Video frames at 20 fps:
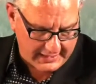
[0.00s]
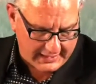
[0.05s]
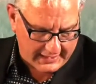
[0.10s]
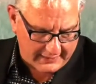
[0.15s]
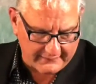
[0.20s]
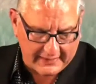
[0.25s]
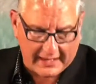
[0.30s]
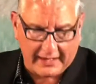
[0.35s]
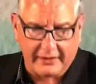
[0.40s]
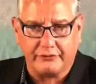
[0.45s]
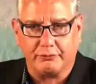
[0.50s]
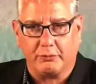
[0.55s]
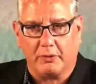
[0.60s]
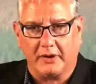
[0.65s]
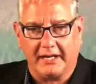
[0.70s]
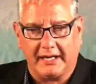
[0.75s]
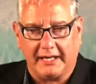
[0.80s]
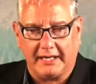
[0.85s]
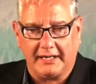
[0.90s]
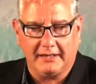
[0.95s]
and that is
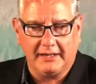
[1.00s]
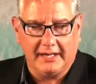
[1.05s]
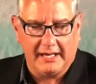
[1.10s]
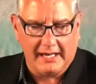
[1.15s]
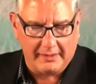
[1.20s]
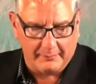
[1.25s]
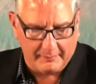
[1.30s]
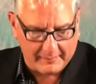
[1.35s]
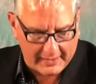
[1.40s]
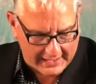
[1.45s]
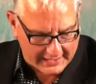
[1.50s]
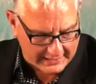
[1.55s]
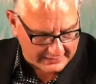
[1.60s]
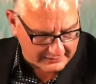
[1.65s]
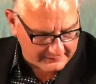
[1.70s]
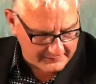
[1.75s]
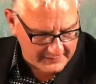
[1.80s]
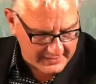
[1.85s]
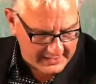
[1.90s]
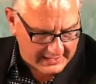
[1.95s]
what he made.